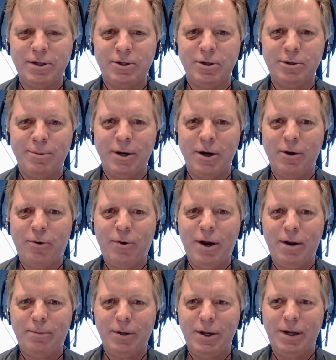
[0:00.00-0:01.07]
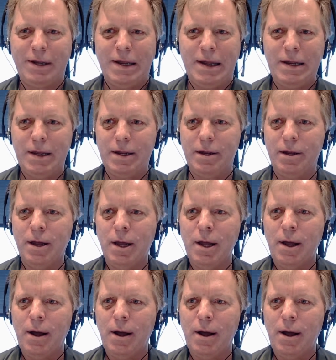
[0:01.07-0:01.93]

This show has been incredibly geeky.